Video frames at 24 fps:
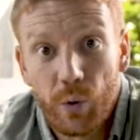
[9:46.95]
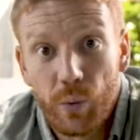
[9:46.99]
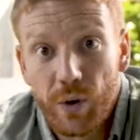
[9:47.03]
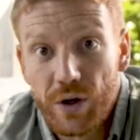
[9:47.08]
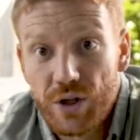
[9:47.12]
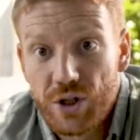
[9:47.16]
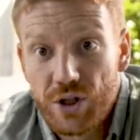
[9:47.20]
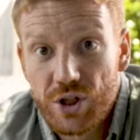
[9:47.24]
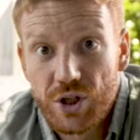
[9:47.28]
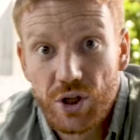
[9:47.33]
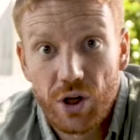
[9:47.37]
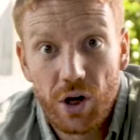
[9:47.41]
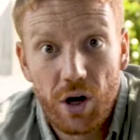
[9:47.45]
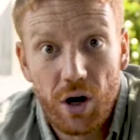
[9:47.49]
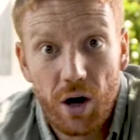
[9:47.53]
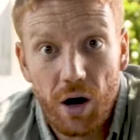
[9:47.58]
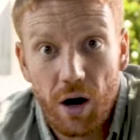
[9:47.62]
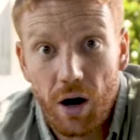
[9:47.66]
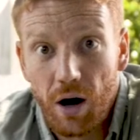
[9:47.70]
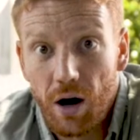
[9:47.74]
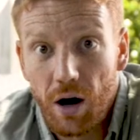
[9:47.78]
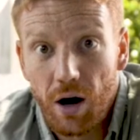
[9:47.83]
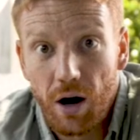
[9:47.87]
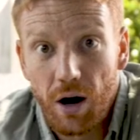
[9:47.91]
which
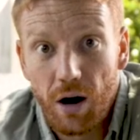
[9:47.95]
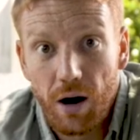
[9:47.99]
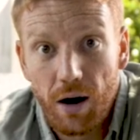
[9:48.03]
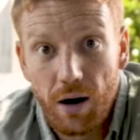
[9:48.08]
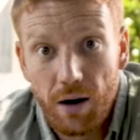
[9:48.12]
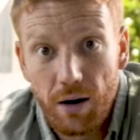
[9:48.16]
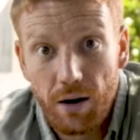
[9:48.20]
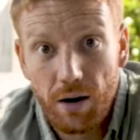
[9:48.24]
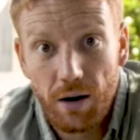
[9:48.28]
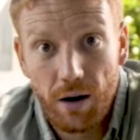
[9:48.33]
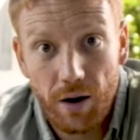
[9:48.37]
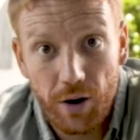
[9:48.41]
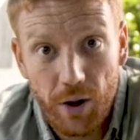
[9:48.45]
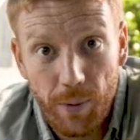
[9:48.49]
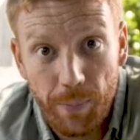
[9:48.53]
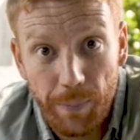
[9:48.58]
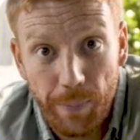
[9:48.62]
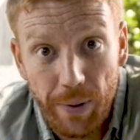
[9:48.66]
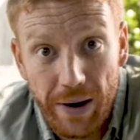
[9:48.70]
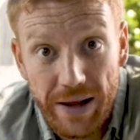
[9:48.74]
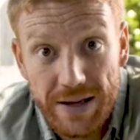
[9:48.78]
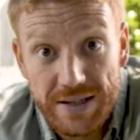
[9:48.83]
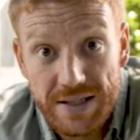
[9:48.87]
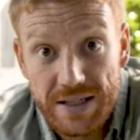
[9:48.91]
are, are the
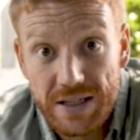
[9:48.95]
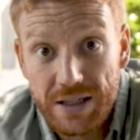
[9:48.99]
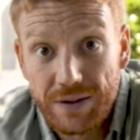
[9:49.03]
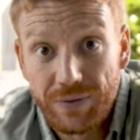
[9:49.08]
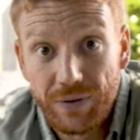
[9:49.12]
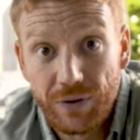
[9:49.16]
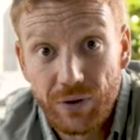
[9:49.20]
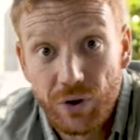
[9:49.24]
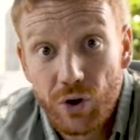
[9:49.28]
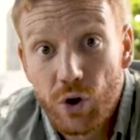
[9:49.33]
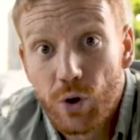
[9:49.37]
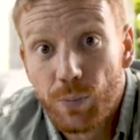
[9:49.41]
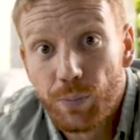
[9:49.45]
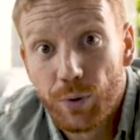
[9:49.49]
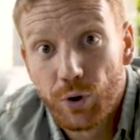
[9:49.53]
places for you.